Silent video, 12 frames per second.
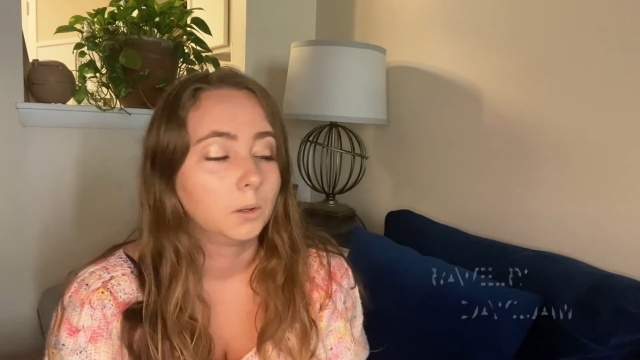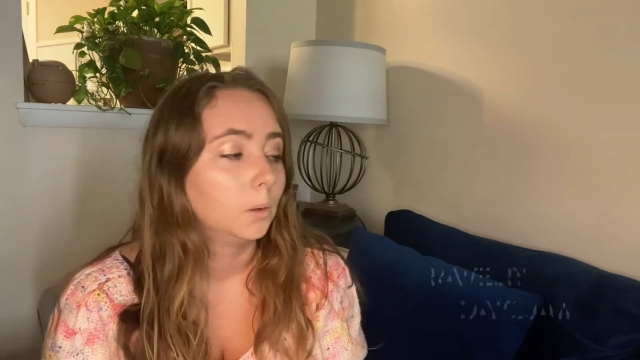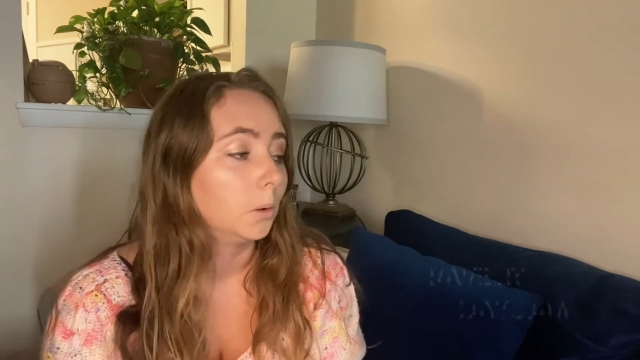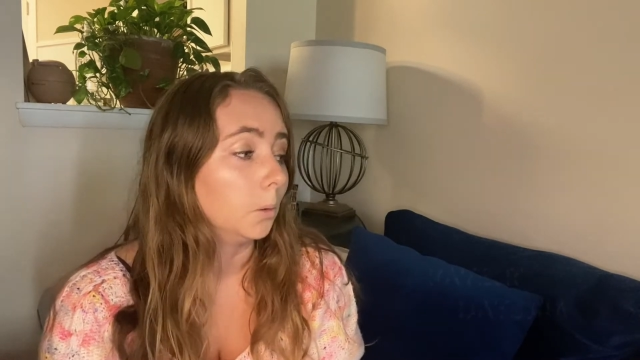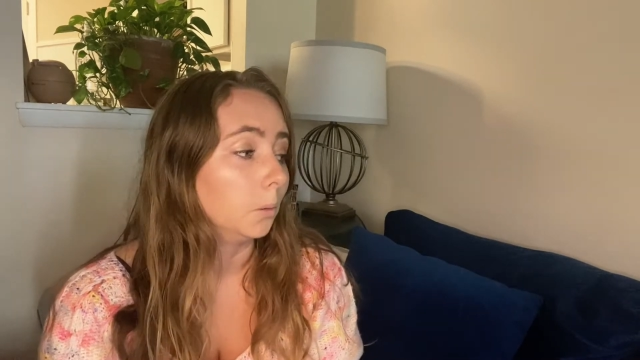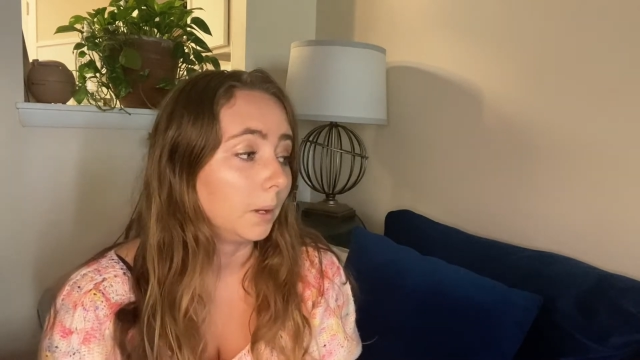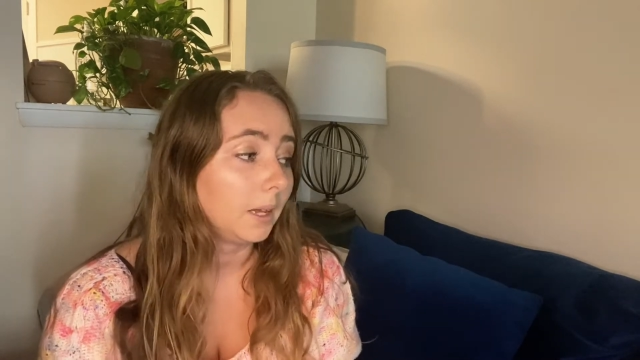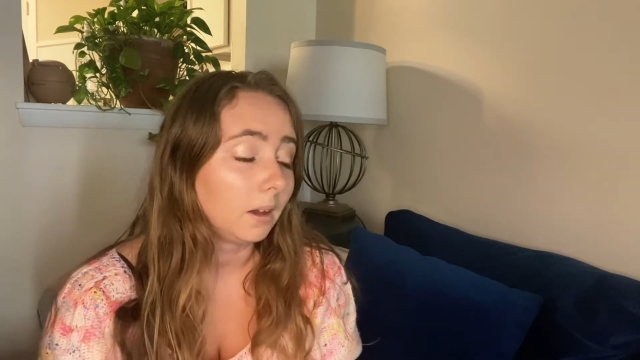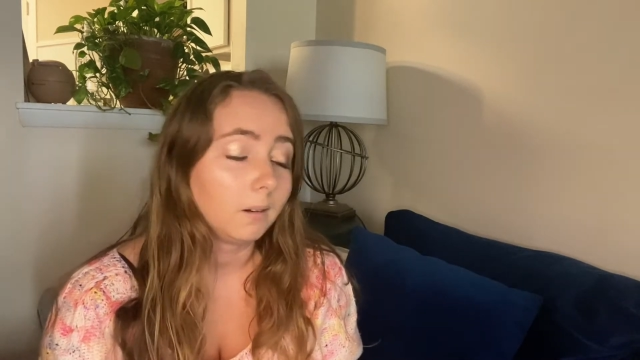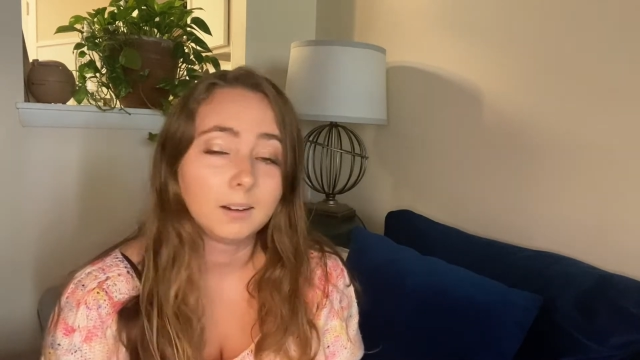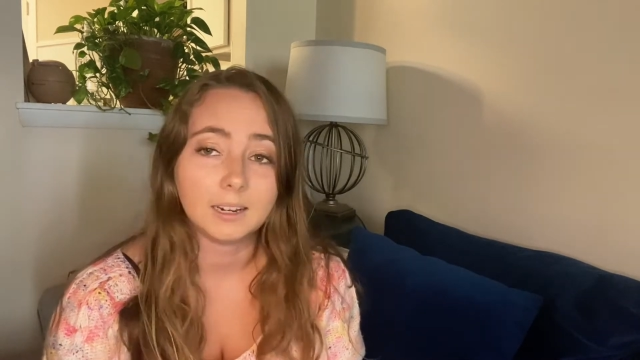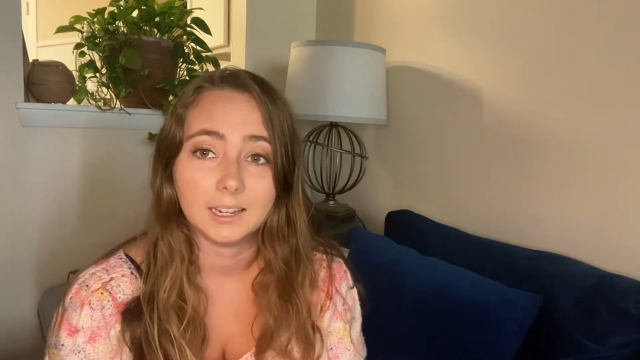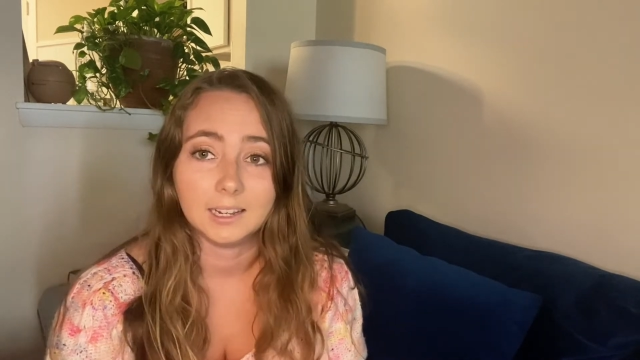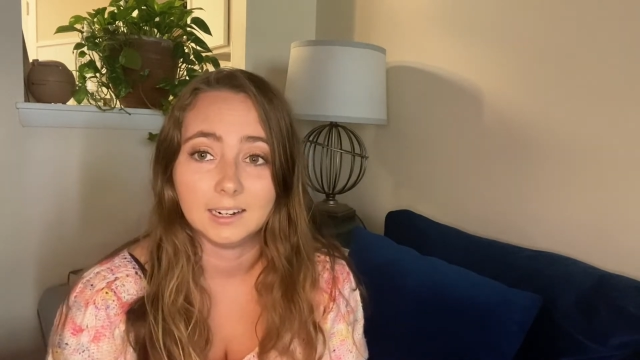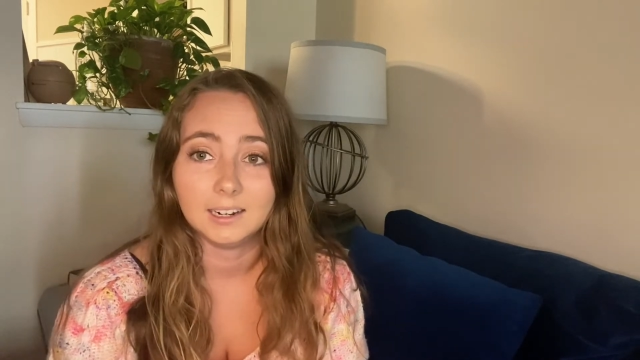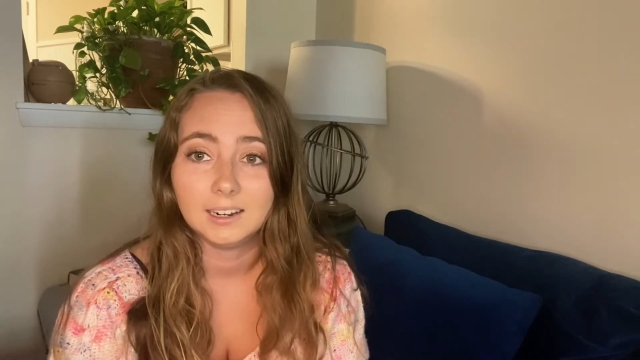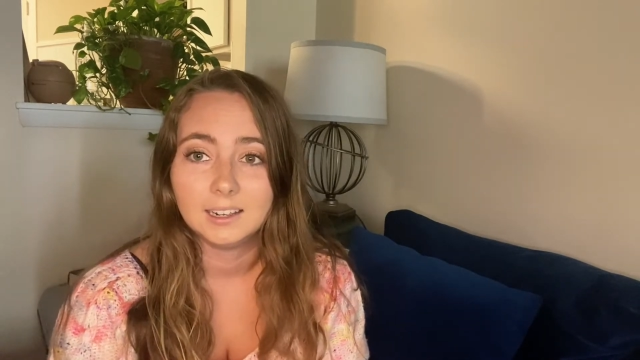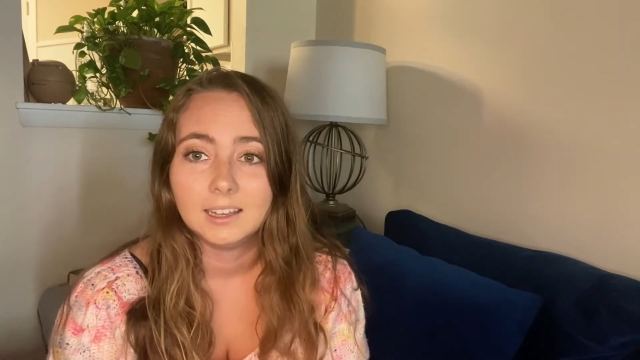We are
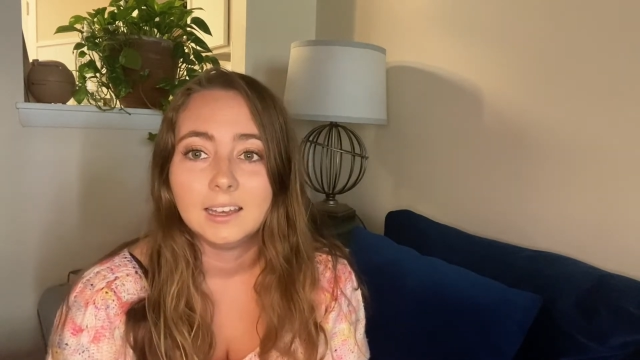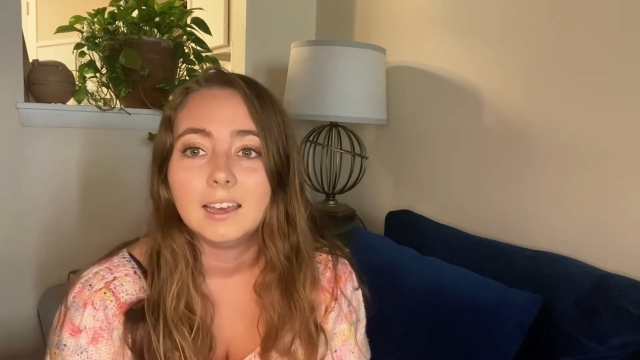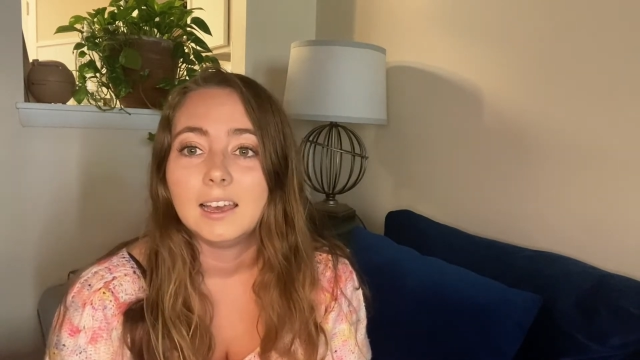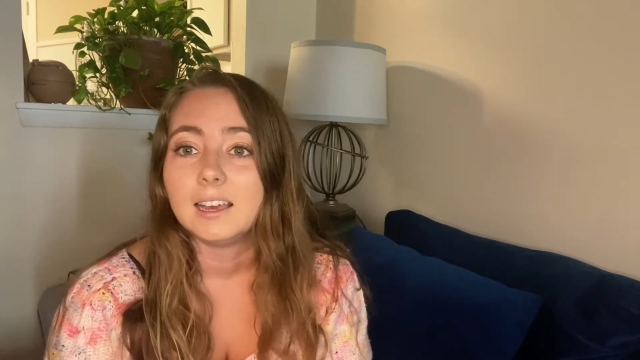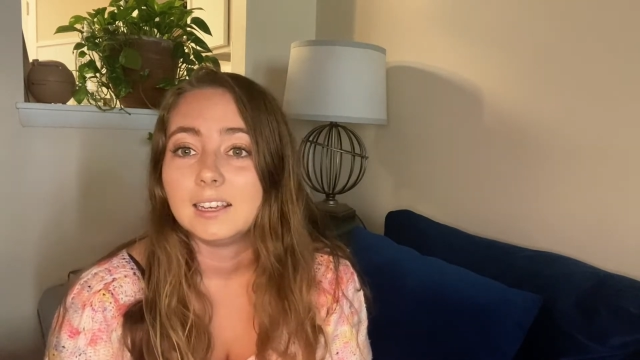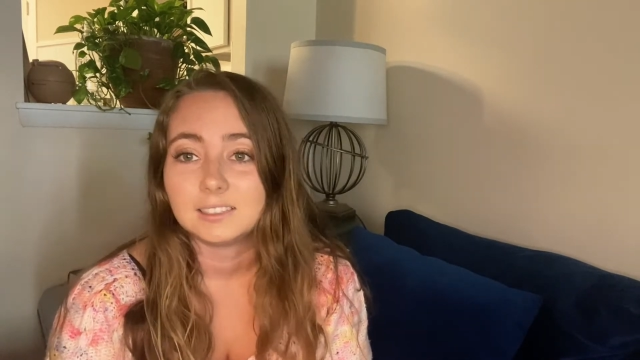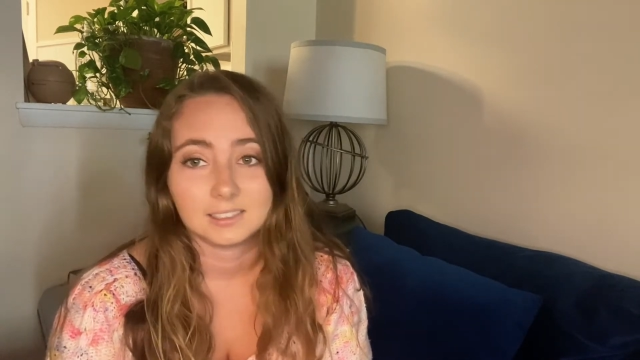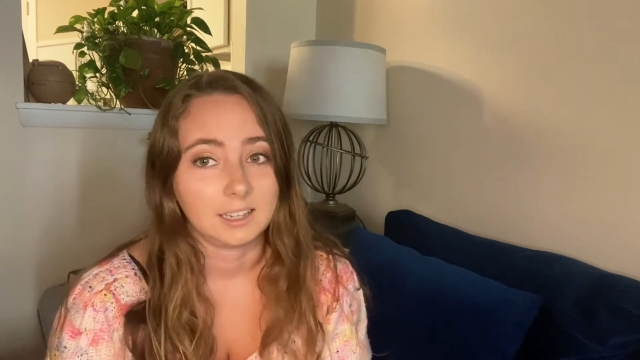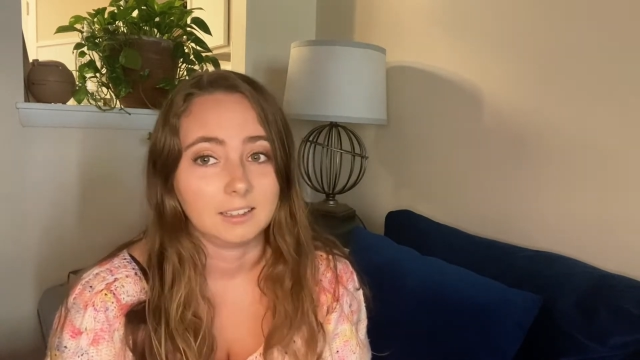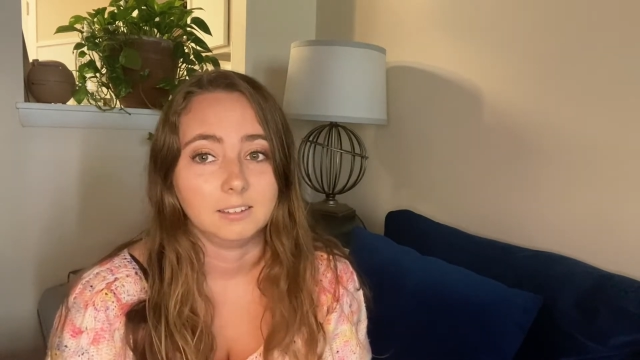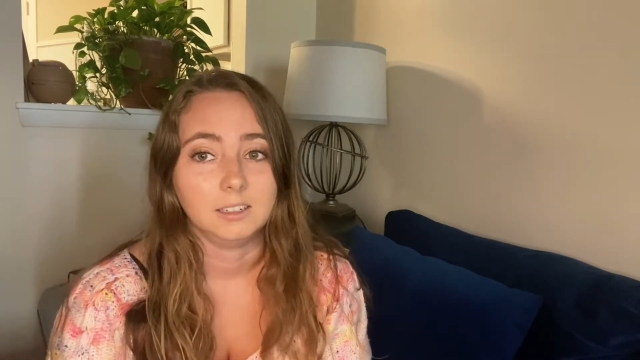in a slightly